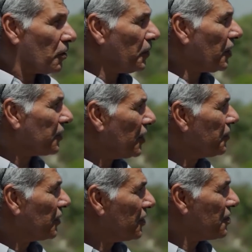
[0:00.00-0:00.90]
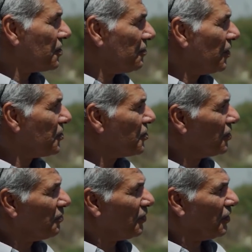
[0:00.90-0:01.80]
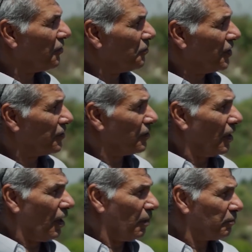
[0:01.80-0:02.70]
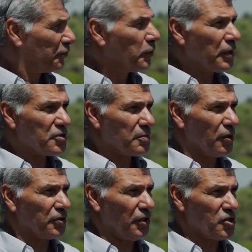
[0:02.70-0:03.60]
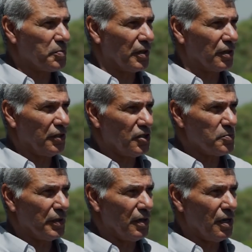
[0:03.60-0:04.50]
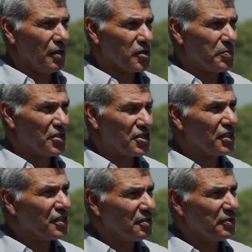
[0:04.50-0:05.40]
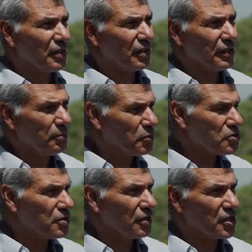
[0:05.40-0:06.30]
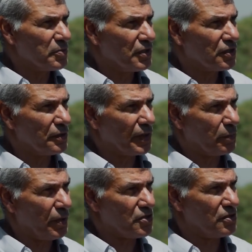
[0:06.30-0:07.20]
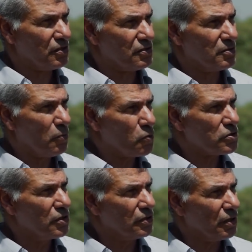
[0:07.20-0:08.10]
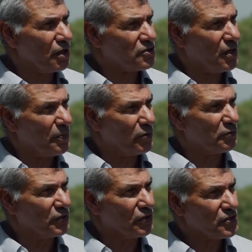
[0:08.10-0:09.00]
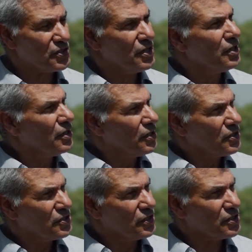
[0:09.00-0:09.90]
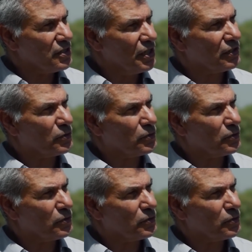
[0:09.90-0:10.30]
Correct, Eric. This is a very significant threat. Few words about the Hezbollah. The Hezbollah has been significantly boosting its military capacities, and mostly in the last couple of years. Since late